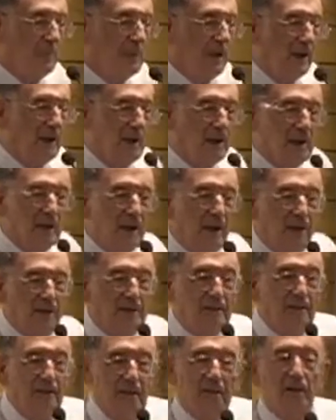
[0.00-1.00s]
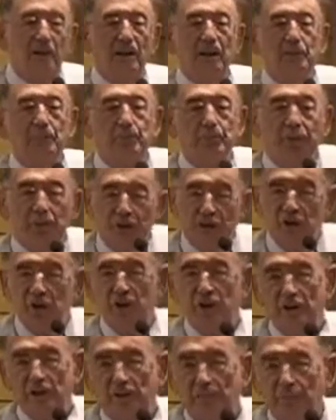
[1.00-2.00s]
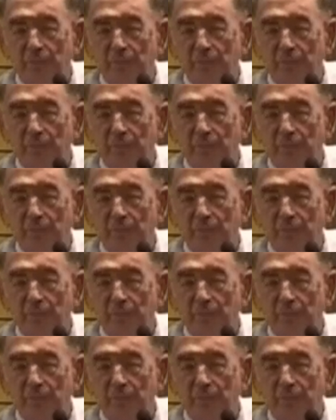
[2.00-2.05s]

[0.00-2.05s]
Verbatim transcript: by an itinerant preacher,